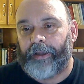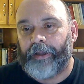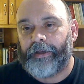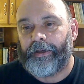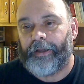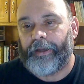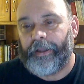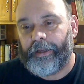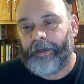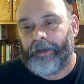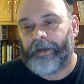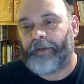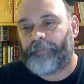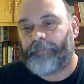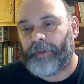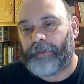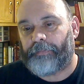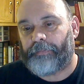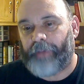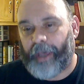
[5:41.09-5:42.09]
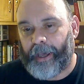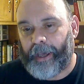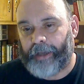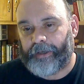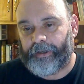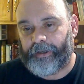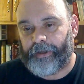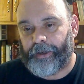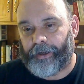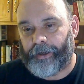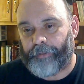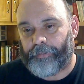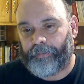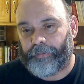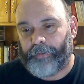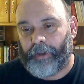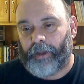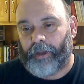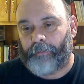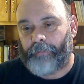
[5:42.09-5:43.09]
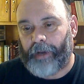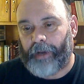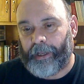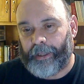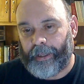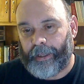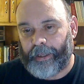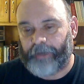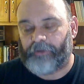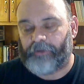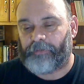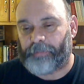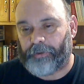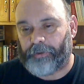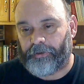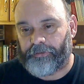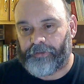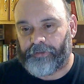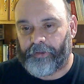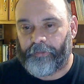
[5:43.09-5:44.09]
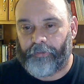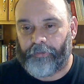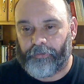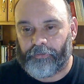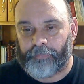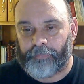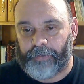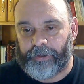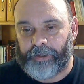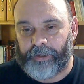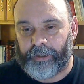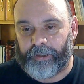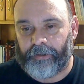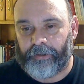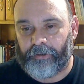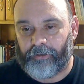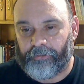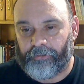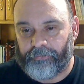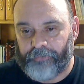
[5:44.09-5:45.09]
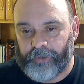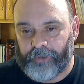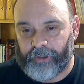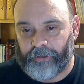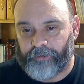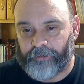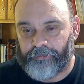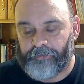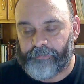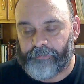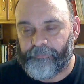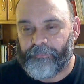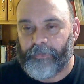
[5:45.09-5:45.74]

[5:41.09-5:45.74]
needed to be backed up by experts in those particular fields.